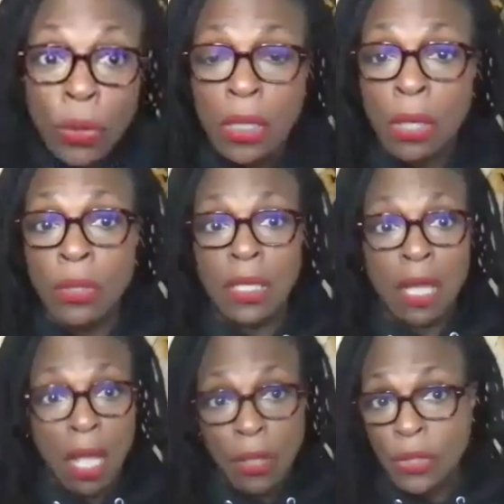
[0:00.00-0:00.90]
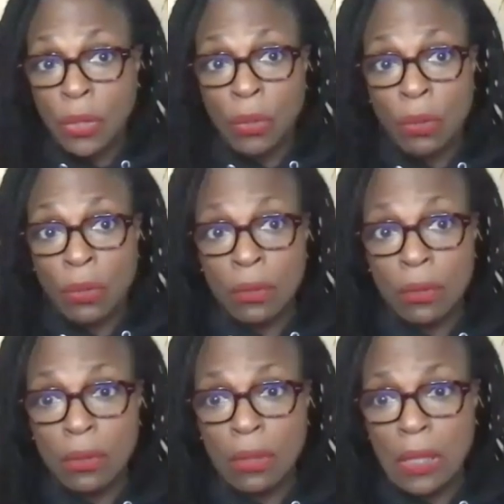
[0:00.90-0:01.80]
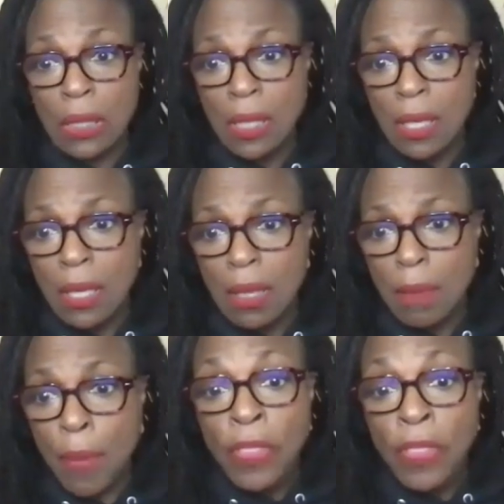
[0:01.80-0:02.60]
go to the colored school. Both